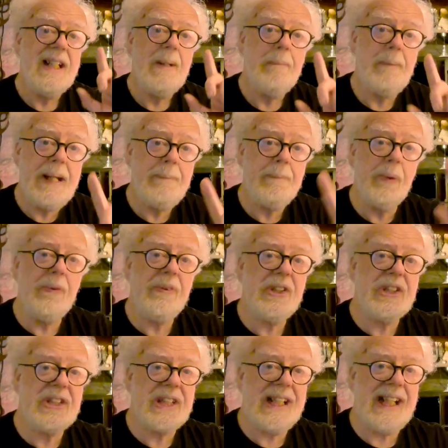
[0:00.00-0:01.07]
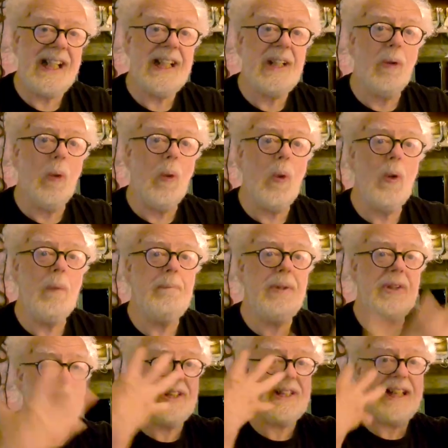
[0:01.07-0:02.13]
people seeing or
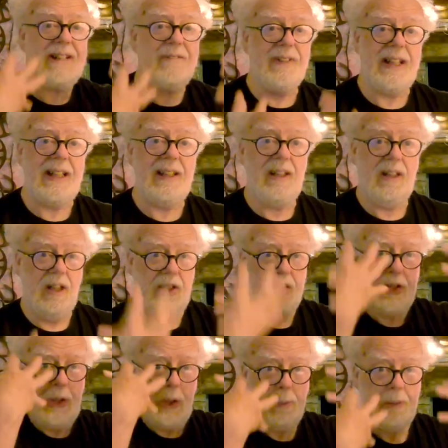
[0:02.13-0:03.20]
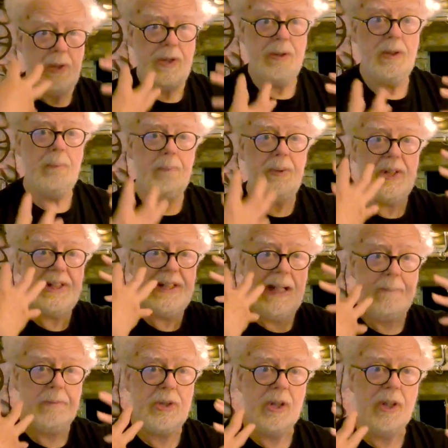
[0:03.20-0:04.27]
perceiving human
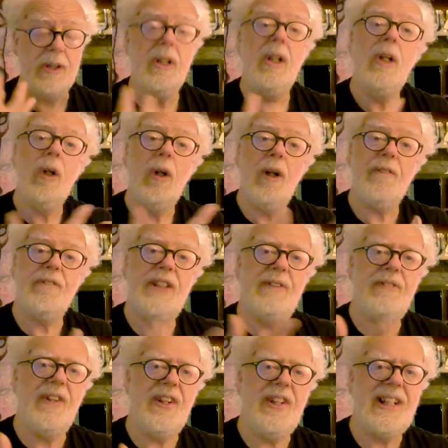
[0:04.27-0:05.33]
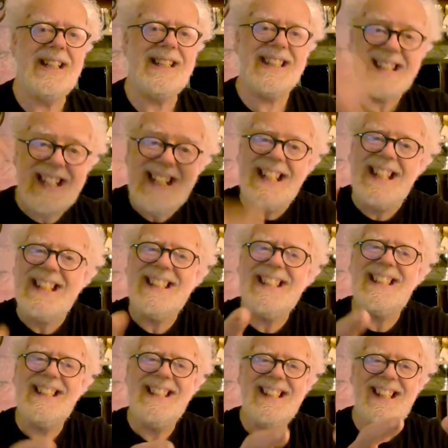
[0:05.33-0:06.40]
perception of different things
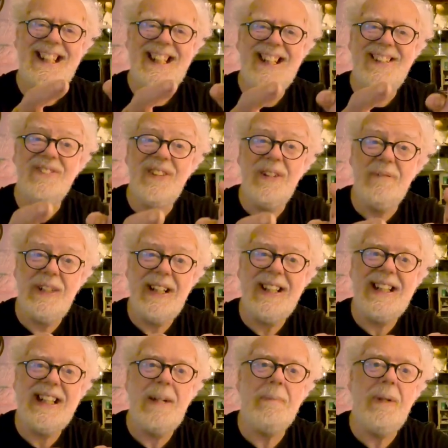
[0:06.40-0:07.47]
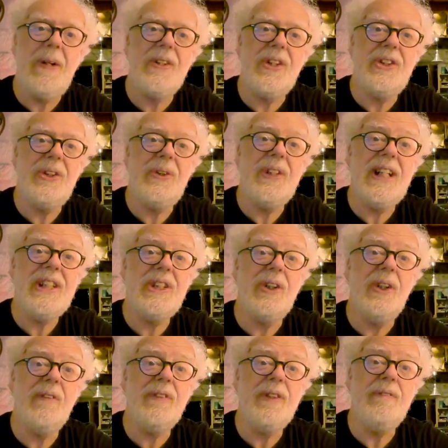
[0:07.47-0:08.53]
is revealing about the true nature
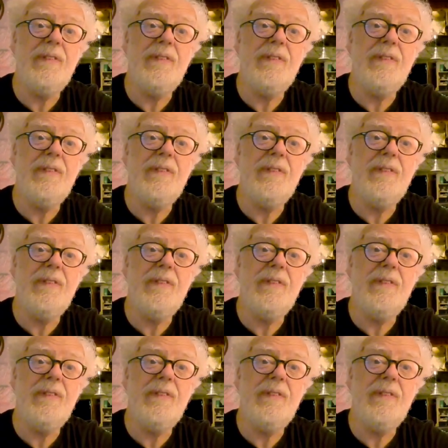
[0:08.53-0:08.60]
of the